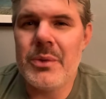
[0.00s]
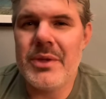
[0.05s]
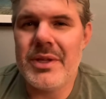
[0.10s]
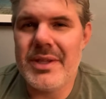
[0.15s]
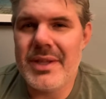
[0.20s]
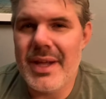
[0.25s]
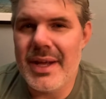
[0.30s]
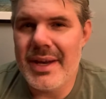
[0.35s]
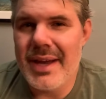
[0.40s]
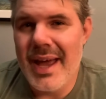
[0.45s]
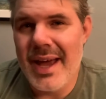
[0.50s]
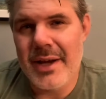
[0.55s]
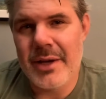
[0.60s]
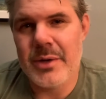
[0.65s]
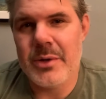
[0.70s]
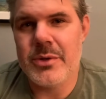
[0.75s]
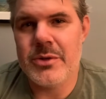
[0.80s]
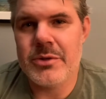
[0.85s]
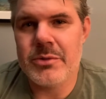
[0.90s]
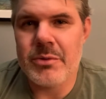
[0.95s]
that then
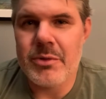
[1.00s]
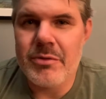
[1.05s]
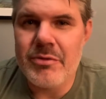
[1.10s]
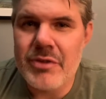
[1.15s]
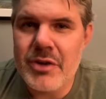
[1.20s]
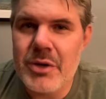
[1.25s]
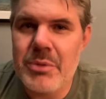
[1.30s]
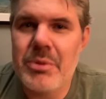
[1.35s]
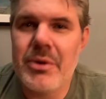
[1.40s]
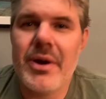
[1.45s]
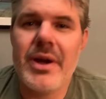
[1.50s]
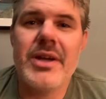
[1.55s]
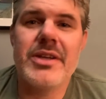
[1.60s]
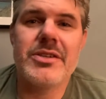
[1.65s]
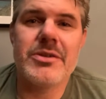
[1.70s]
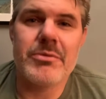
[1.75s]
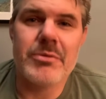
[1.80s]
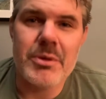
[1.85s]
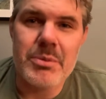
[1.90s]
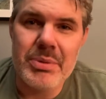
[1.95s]
echoes and reverberates
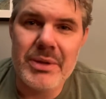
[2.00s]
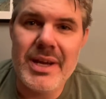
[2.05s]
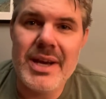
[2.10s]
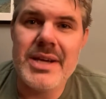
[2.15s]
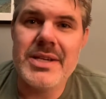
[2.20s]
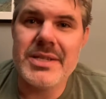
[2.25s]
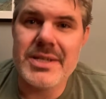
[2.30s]
and replays